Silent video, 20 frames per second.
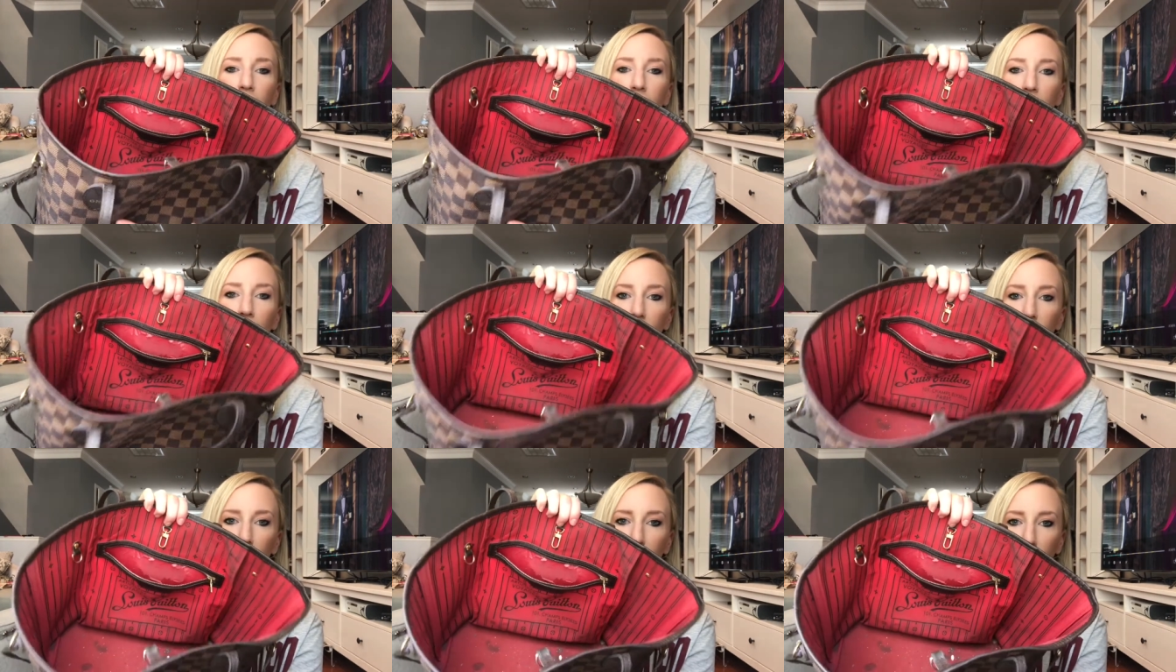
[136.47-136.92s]

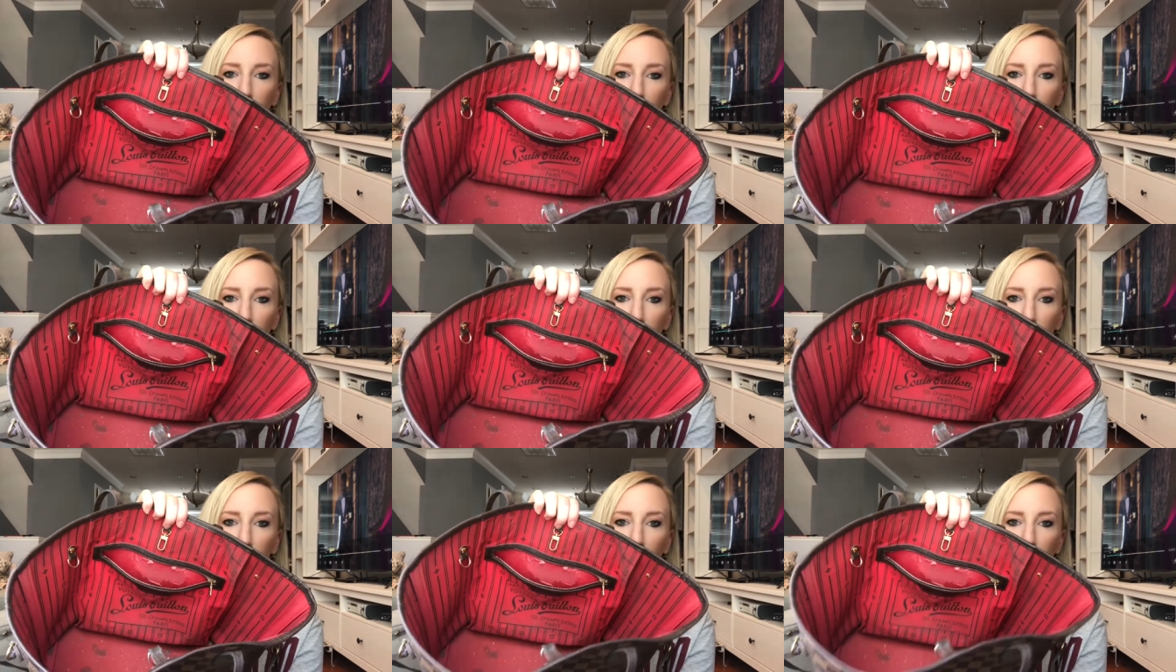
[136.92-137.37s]
literally
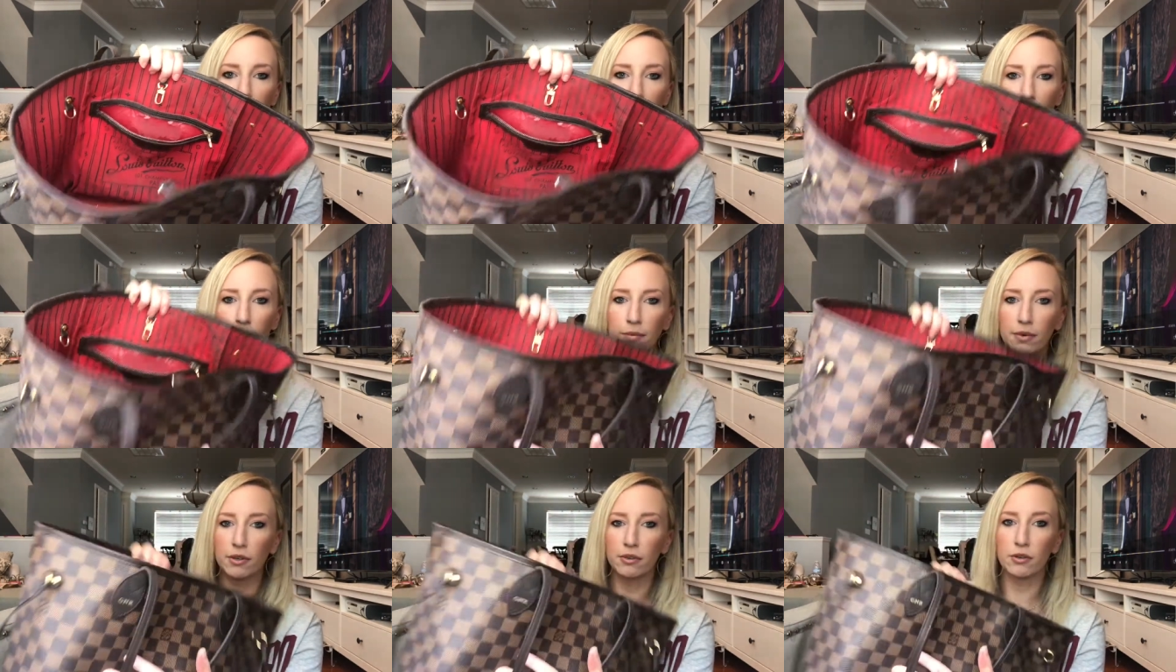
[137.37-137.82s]
wear it all the
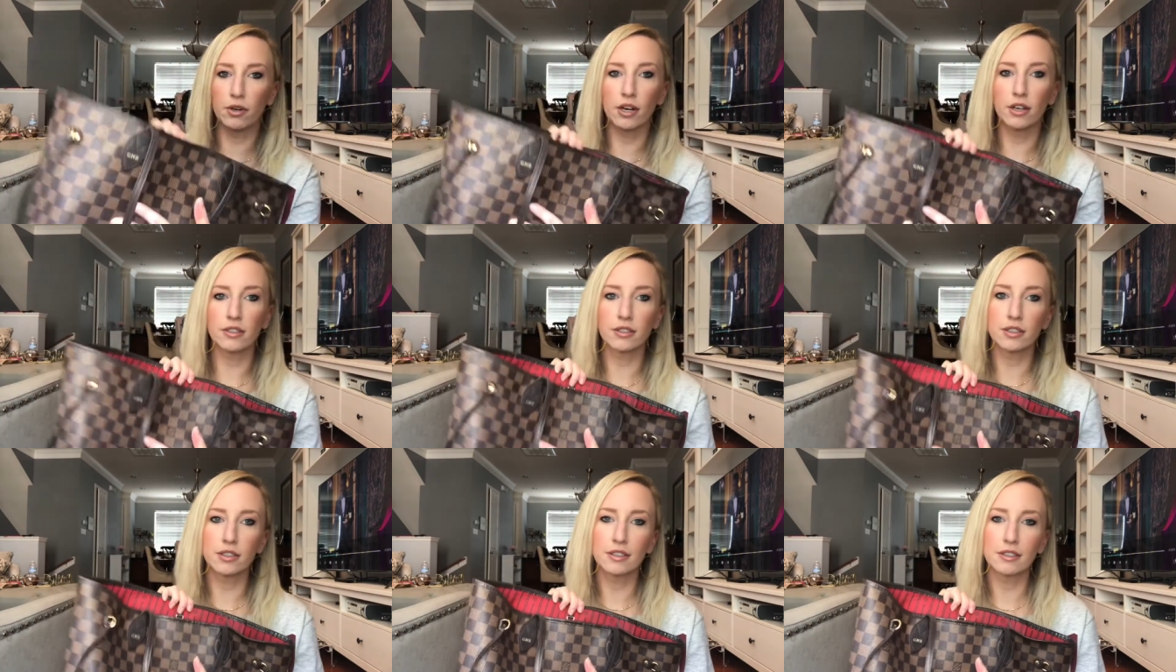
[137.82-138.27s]
time. Oh,
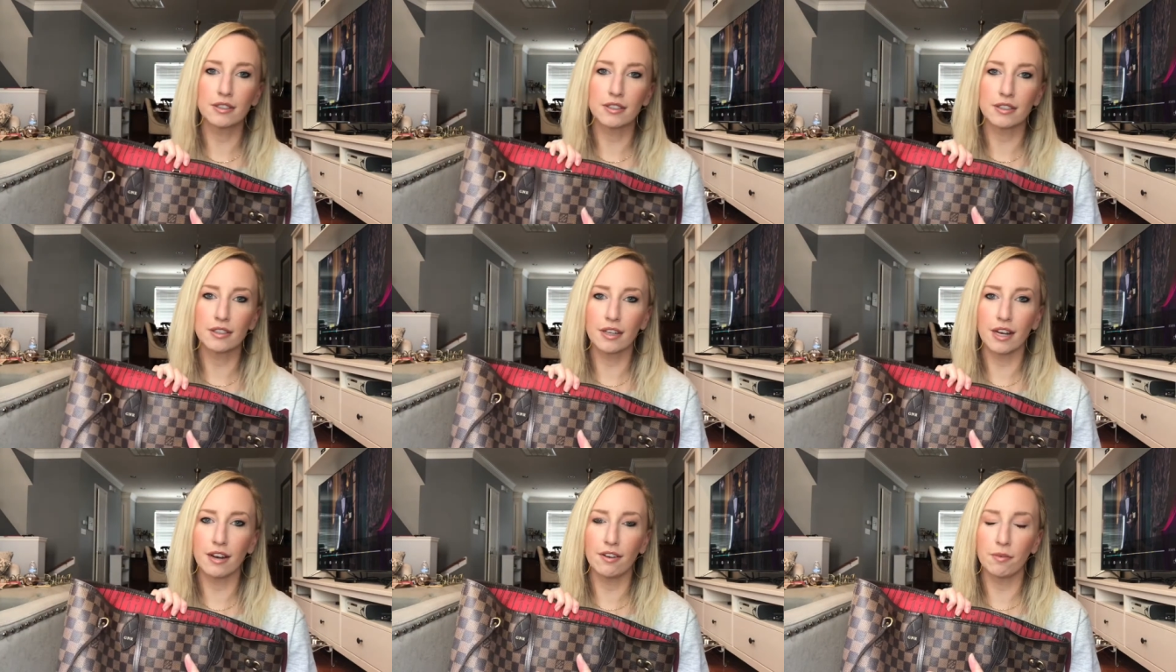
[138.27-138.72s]
gross.
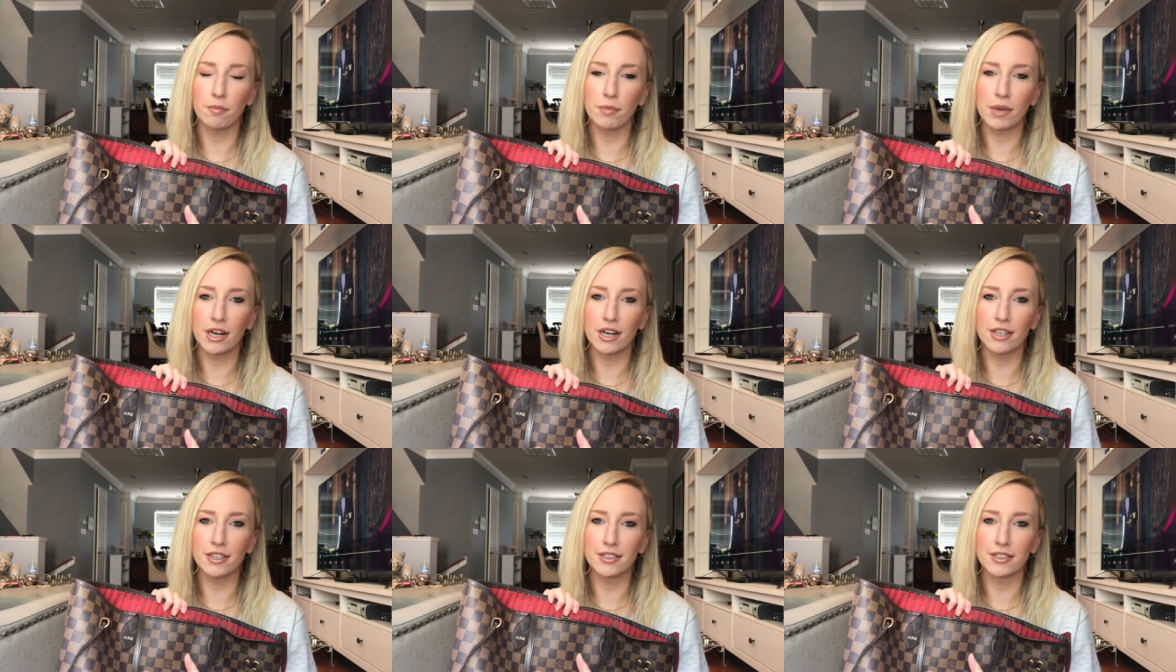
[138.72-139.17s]
kind of
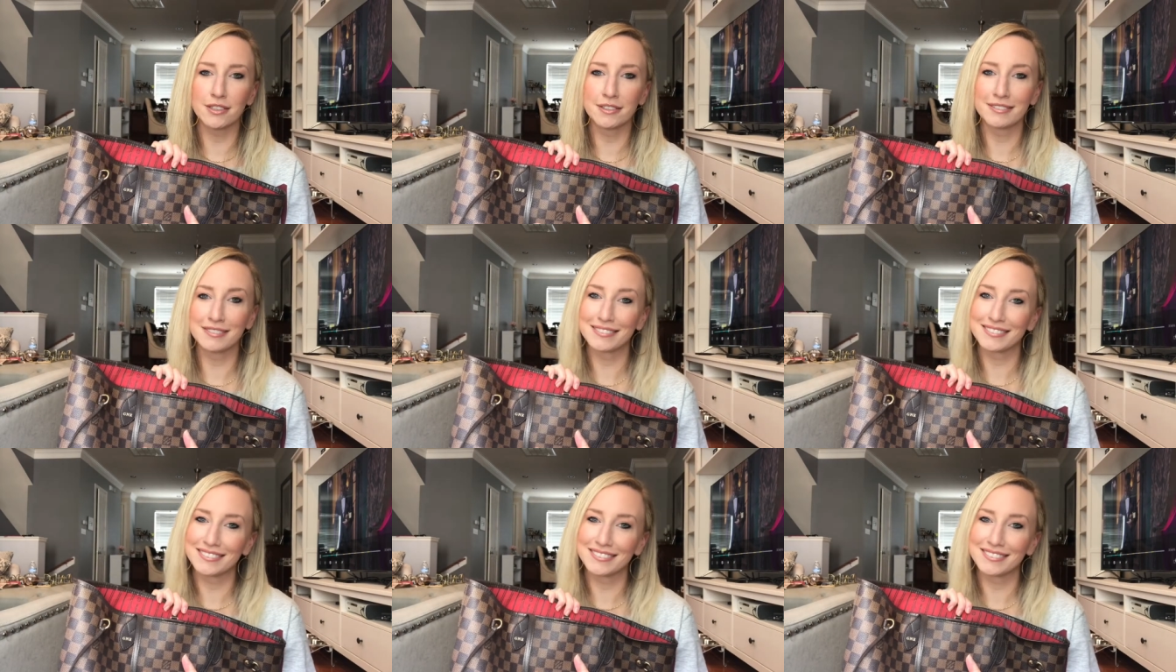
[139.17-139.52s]
embarrassed.